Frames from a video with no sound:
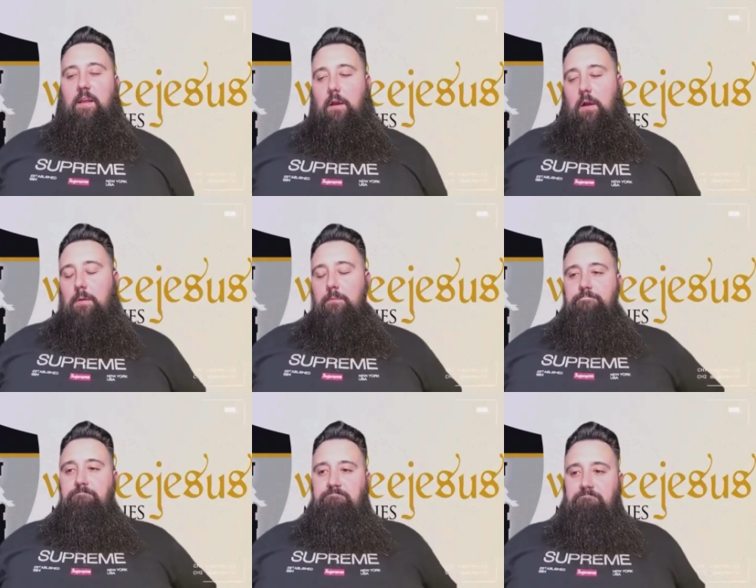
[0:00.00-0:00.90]
Um,
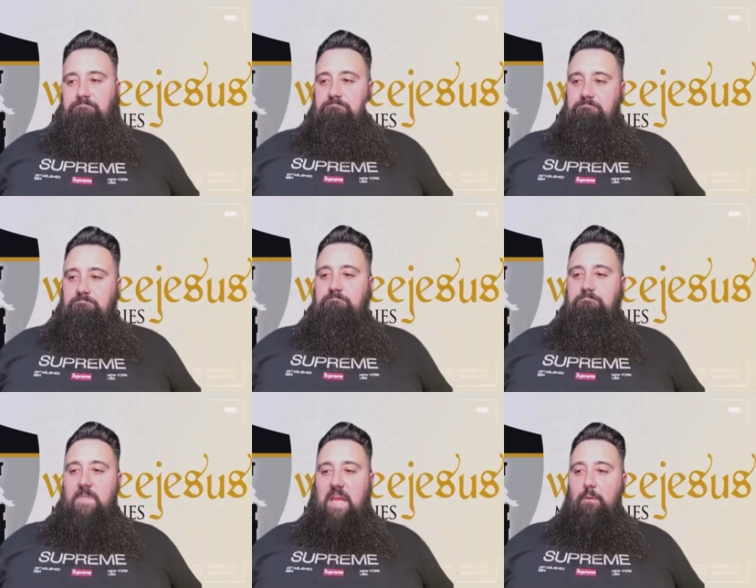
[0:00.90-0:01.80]

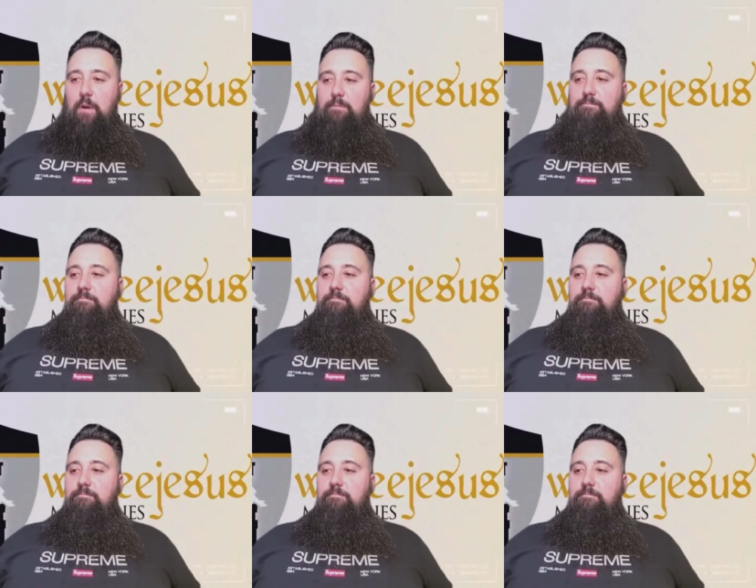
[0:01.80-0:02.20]
anyway,